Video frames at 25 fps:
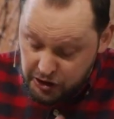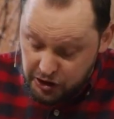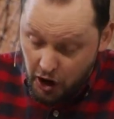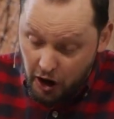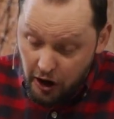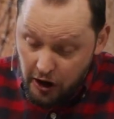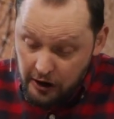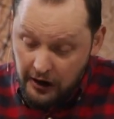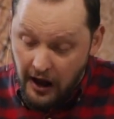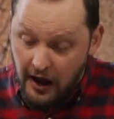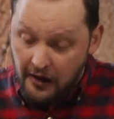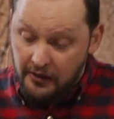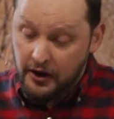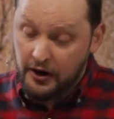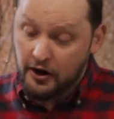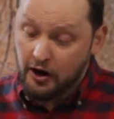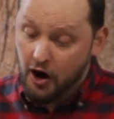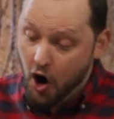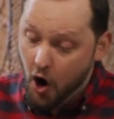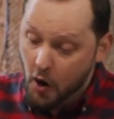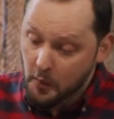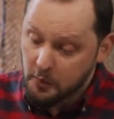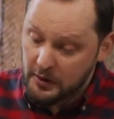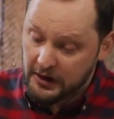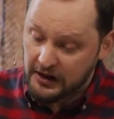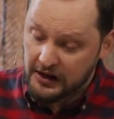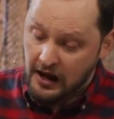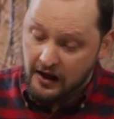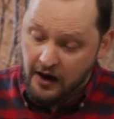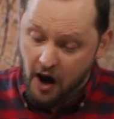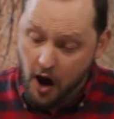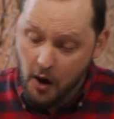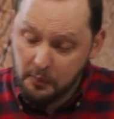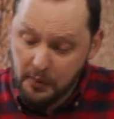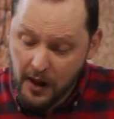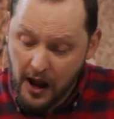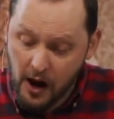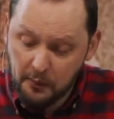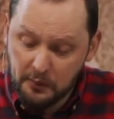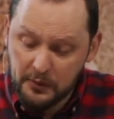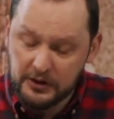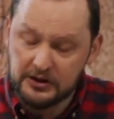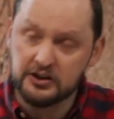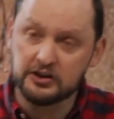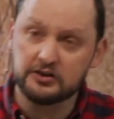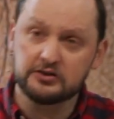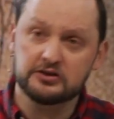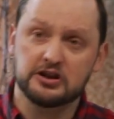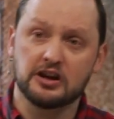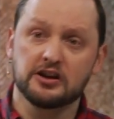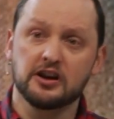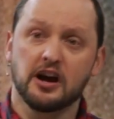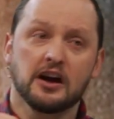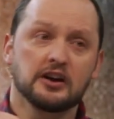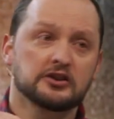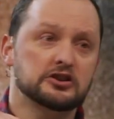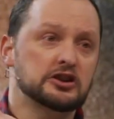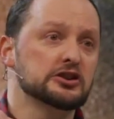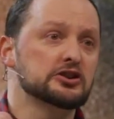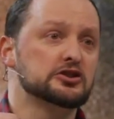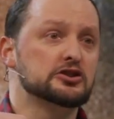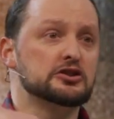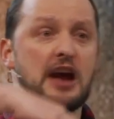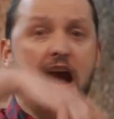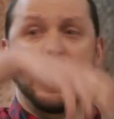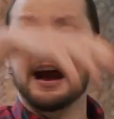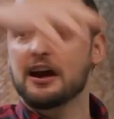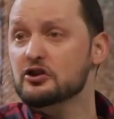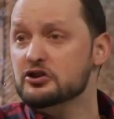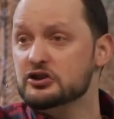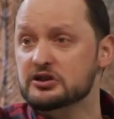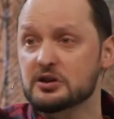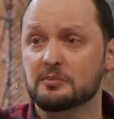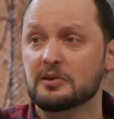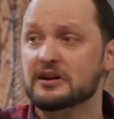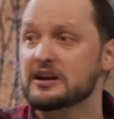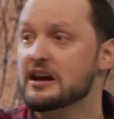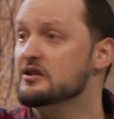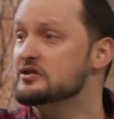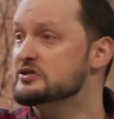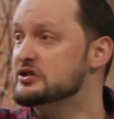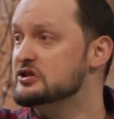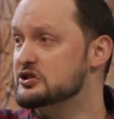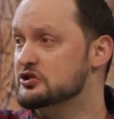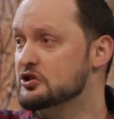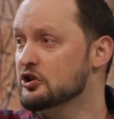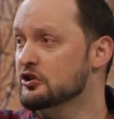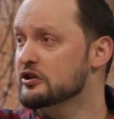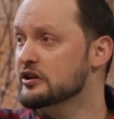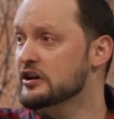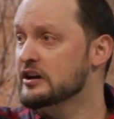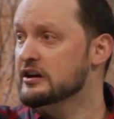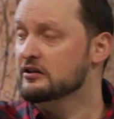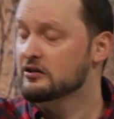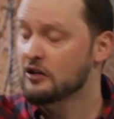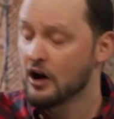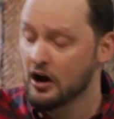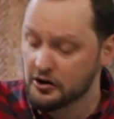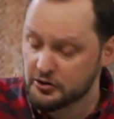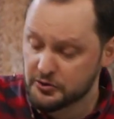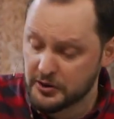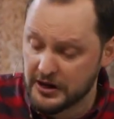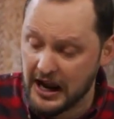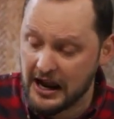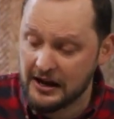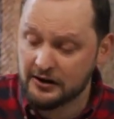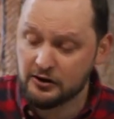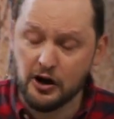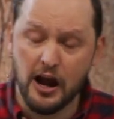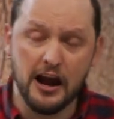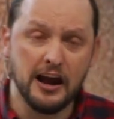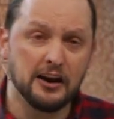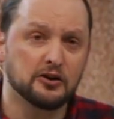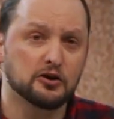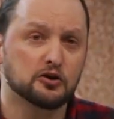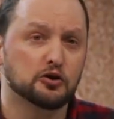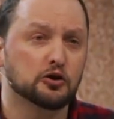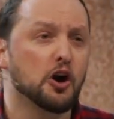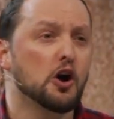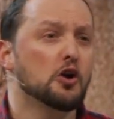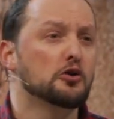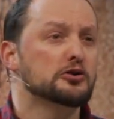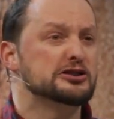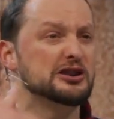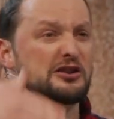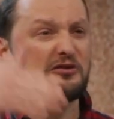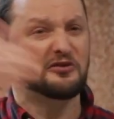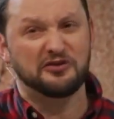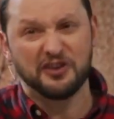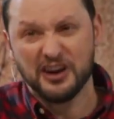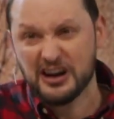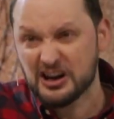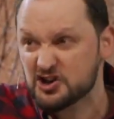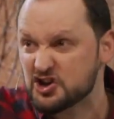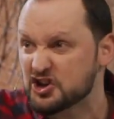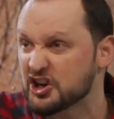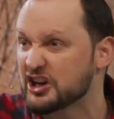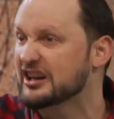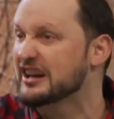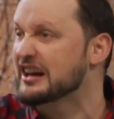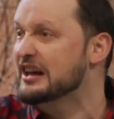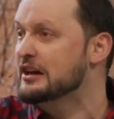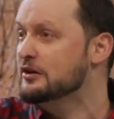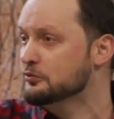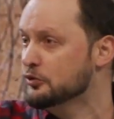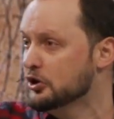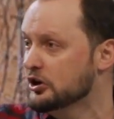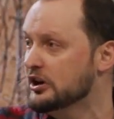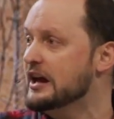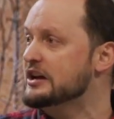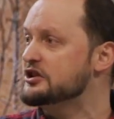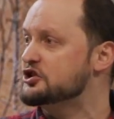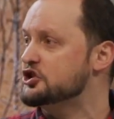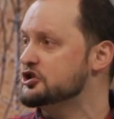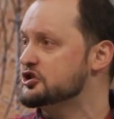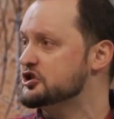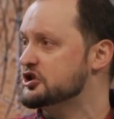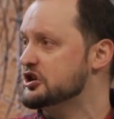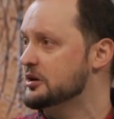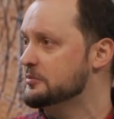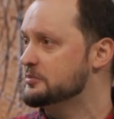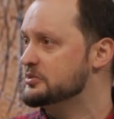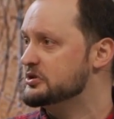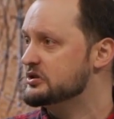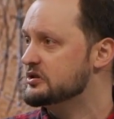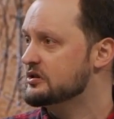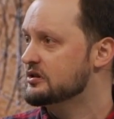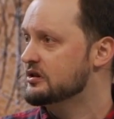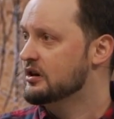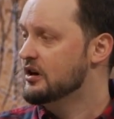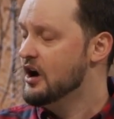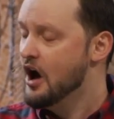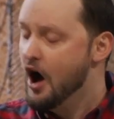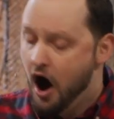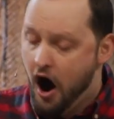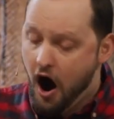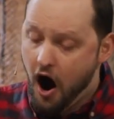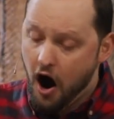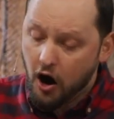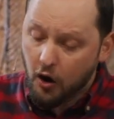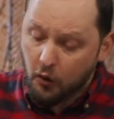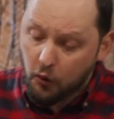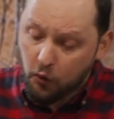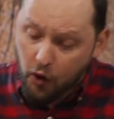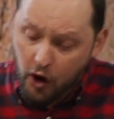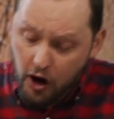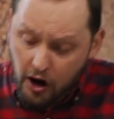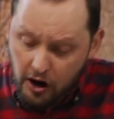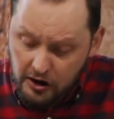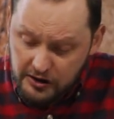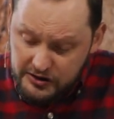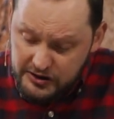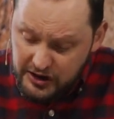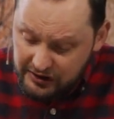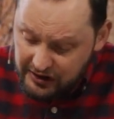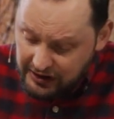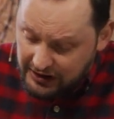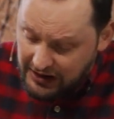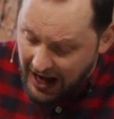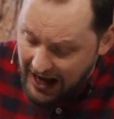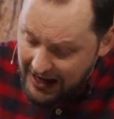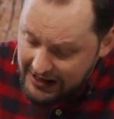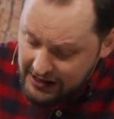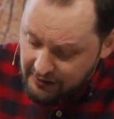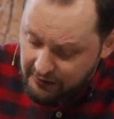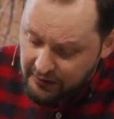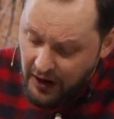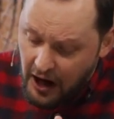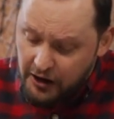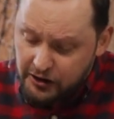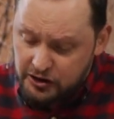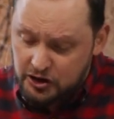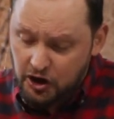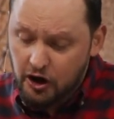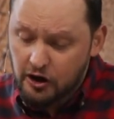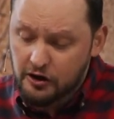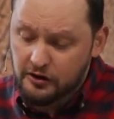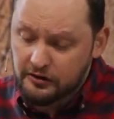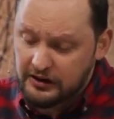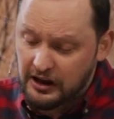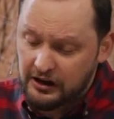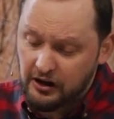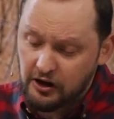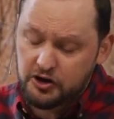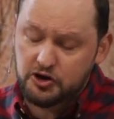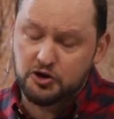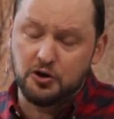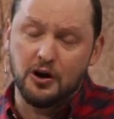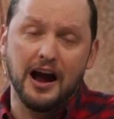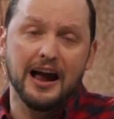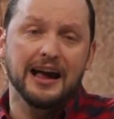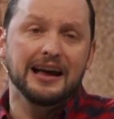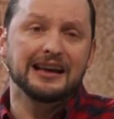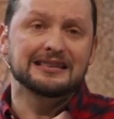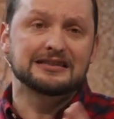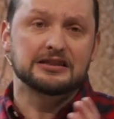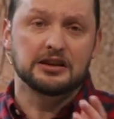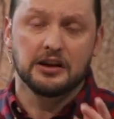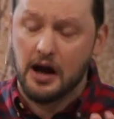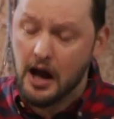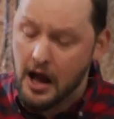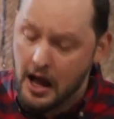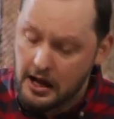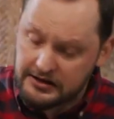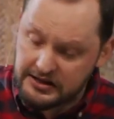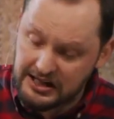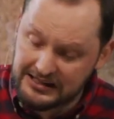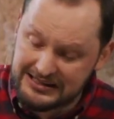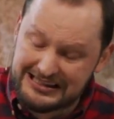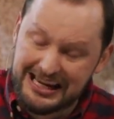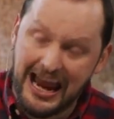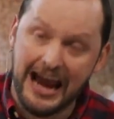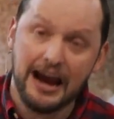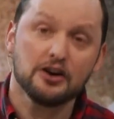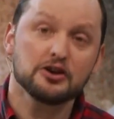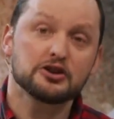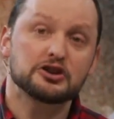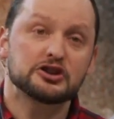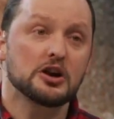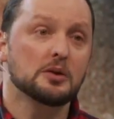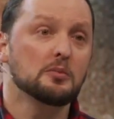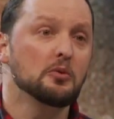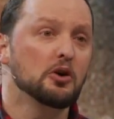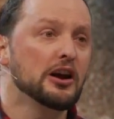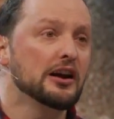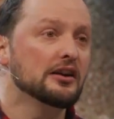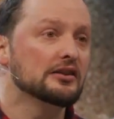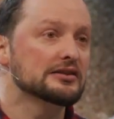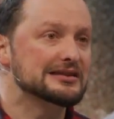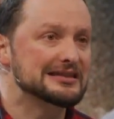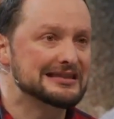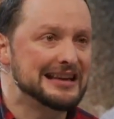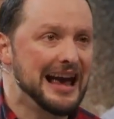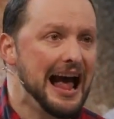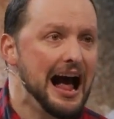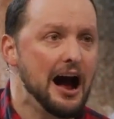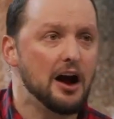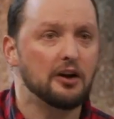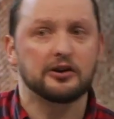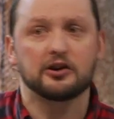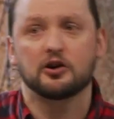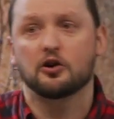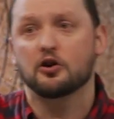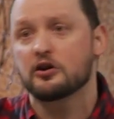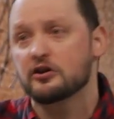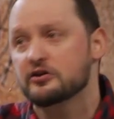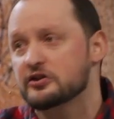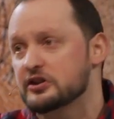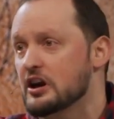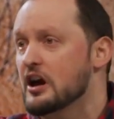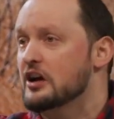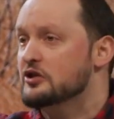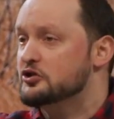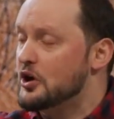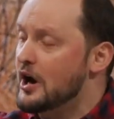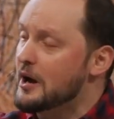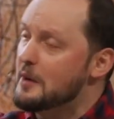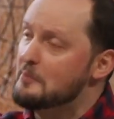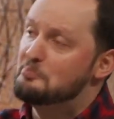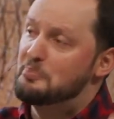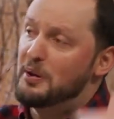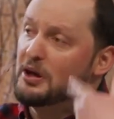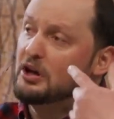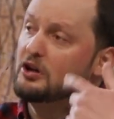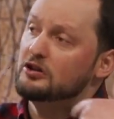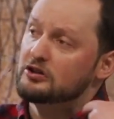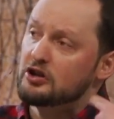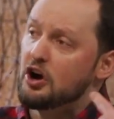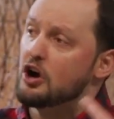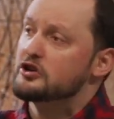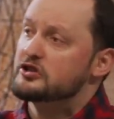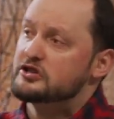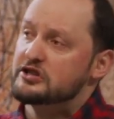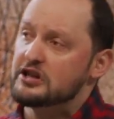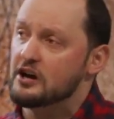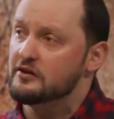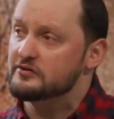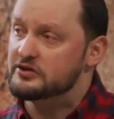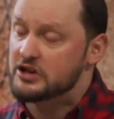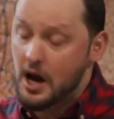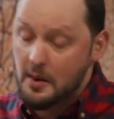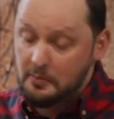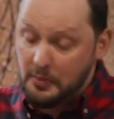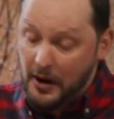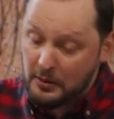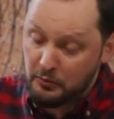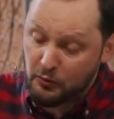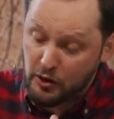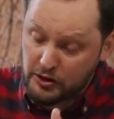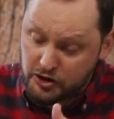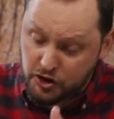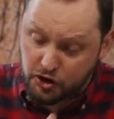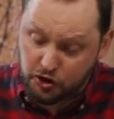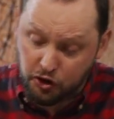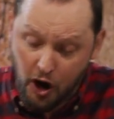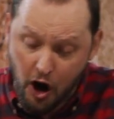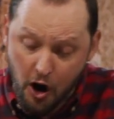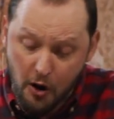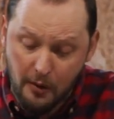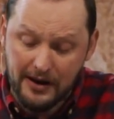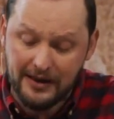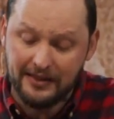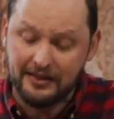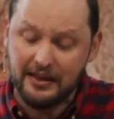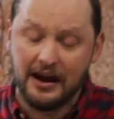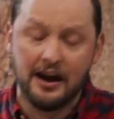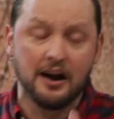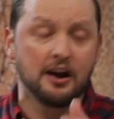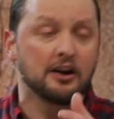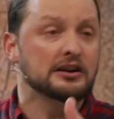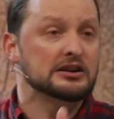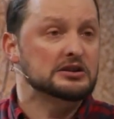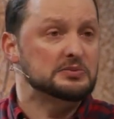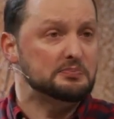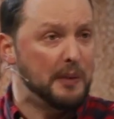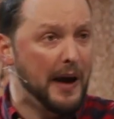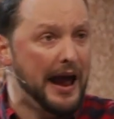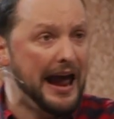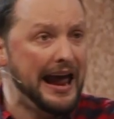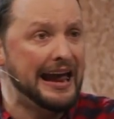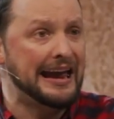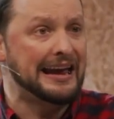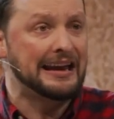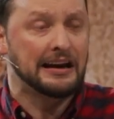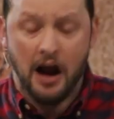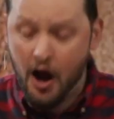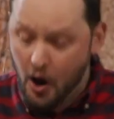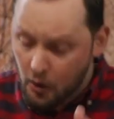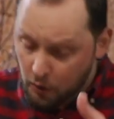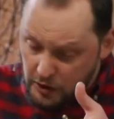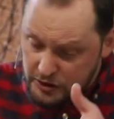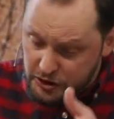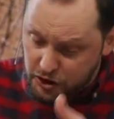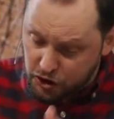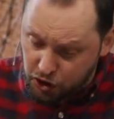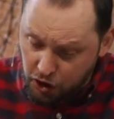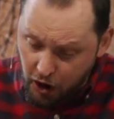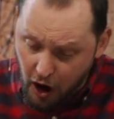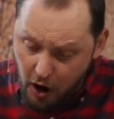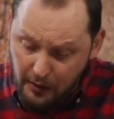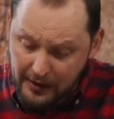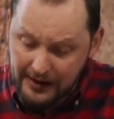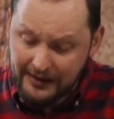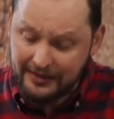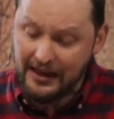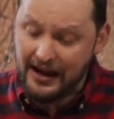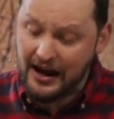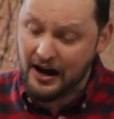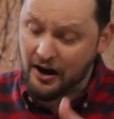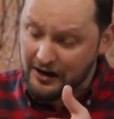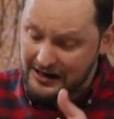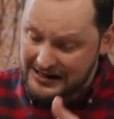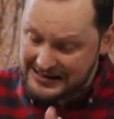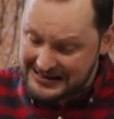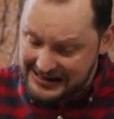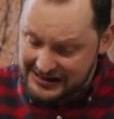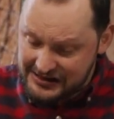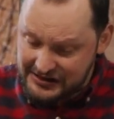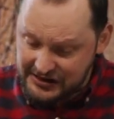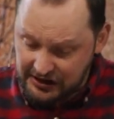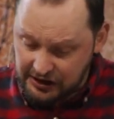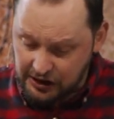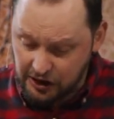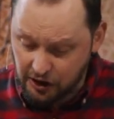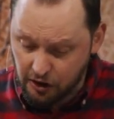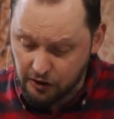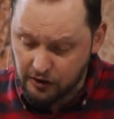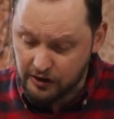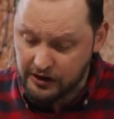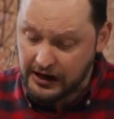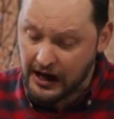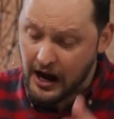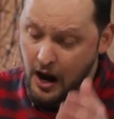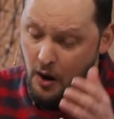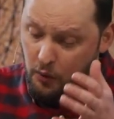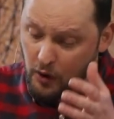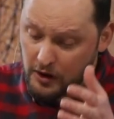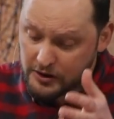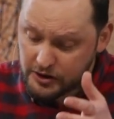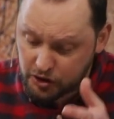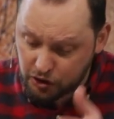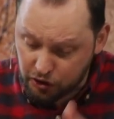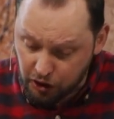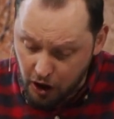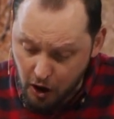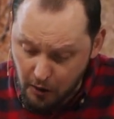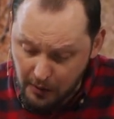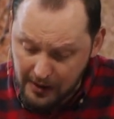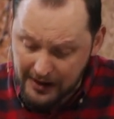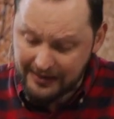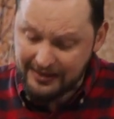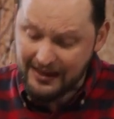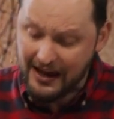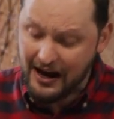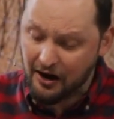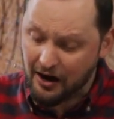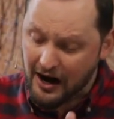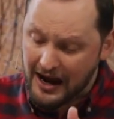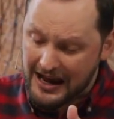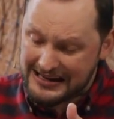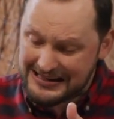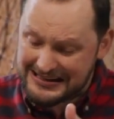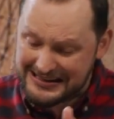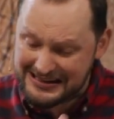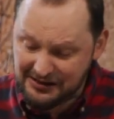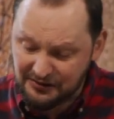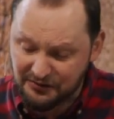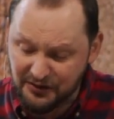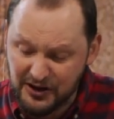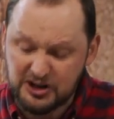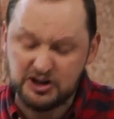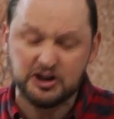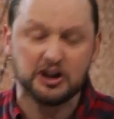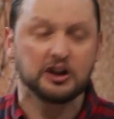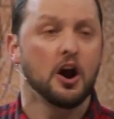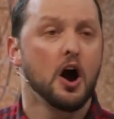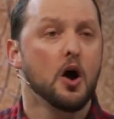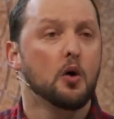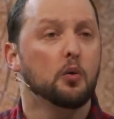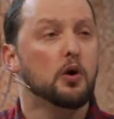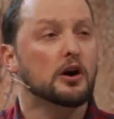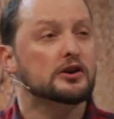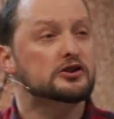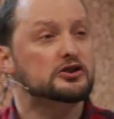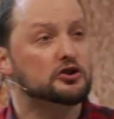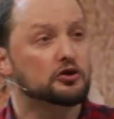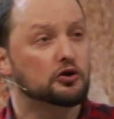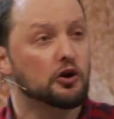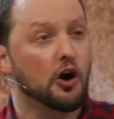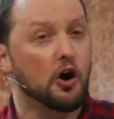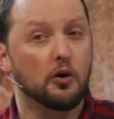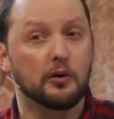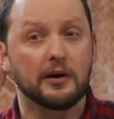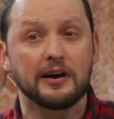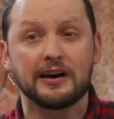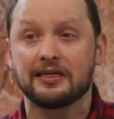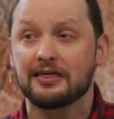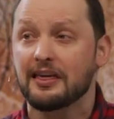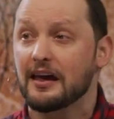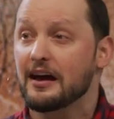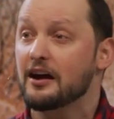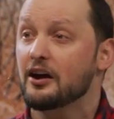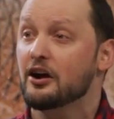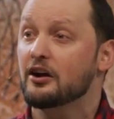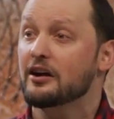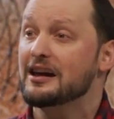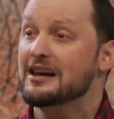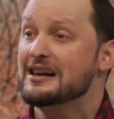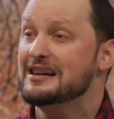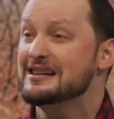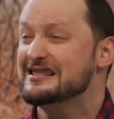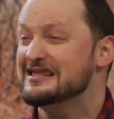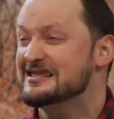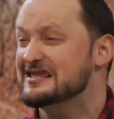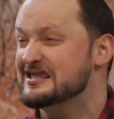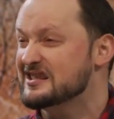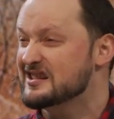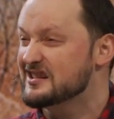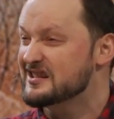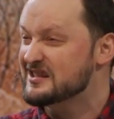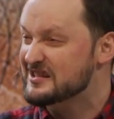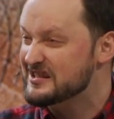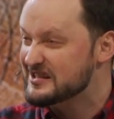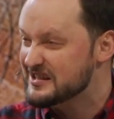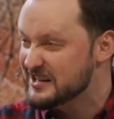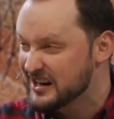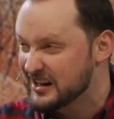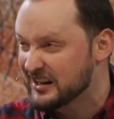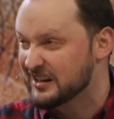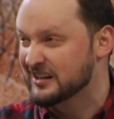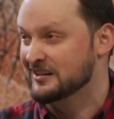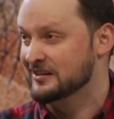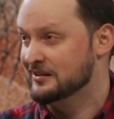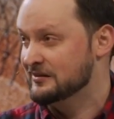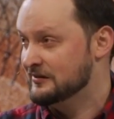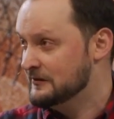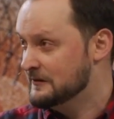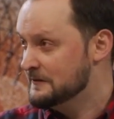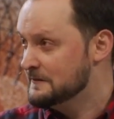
dirt that are hoping, help, helping to, to, to air somebody else's dirty laundry and, and grow division in relationships. Our words are the kind of dirt that are trying to, to tear someone else down in order to try and build ourselves up. And what's growing there is pain. What's growing there is insecurity. What's growing there is division. What's growing there is sin.